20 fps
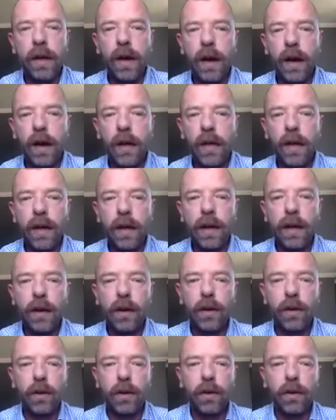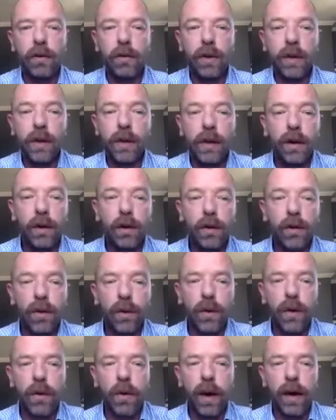that can occur really all
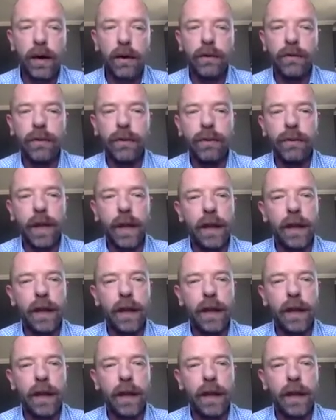throughout.